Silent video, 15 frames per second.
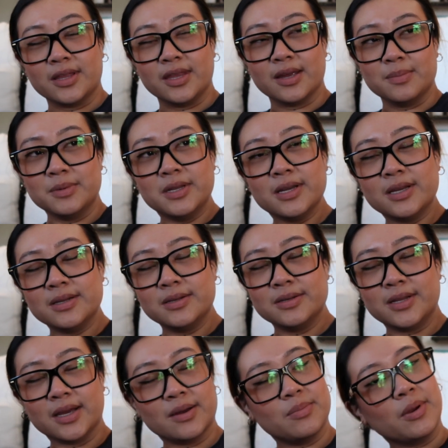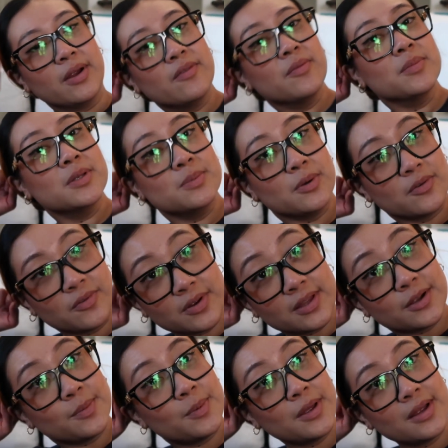I think I'm gonna take a break from this book for a
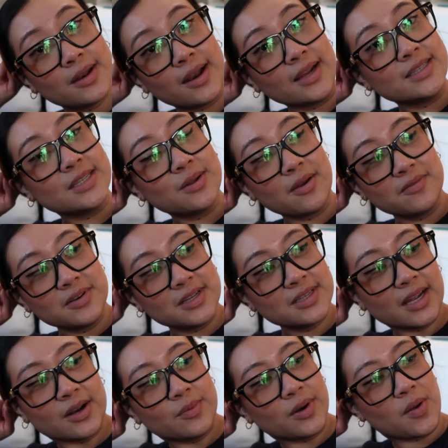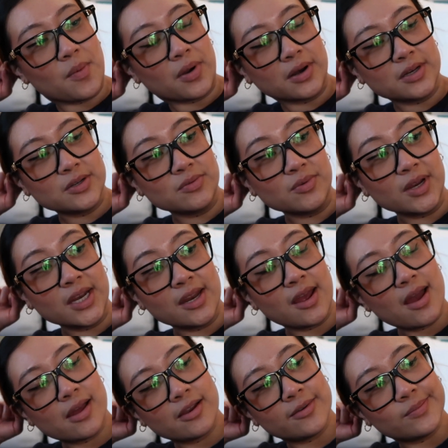little bit. I still haven't decided what I wanted to read
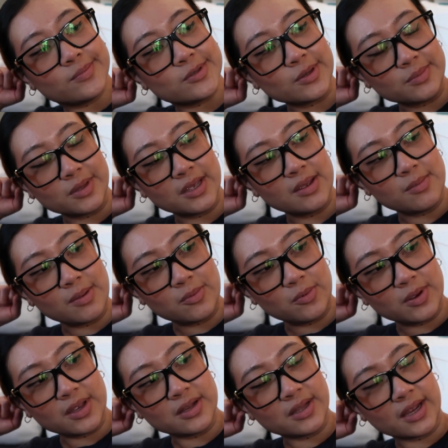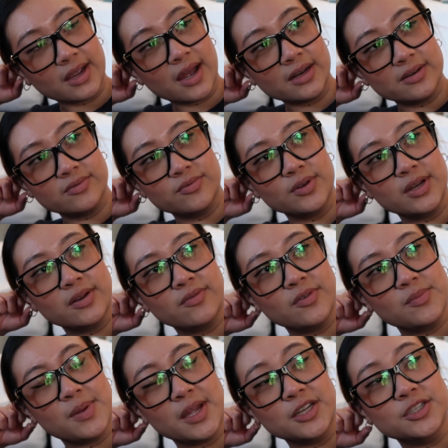yet, so I'm thinking maybe we can like kind of read a
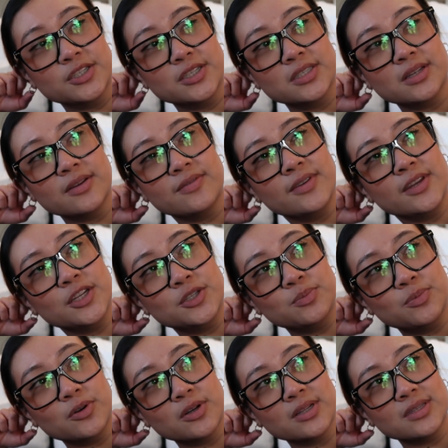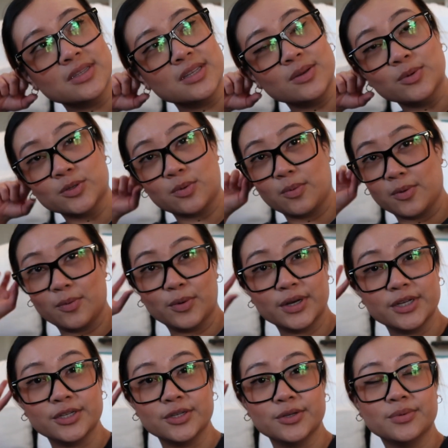few pages of each book and see which one we want
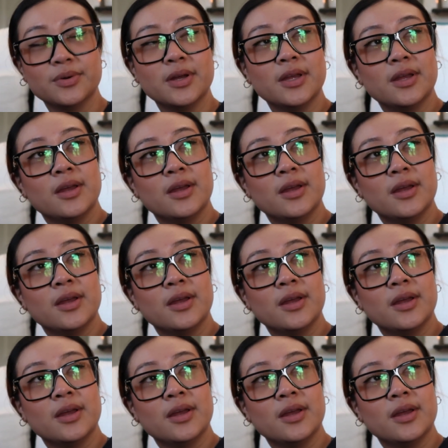to do.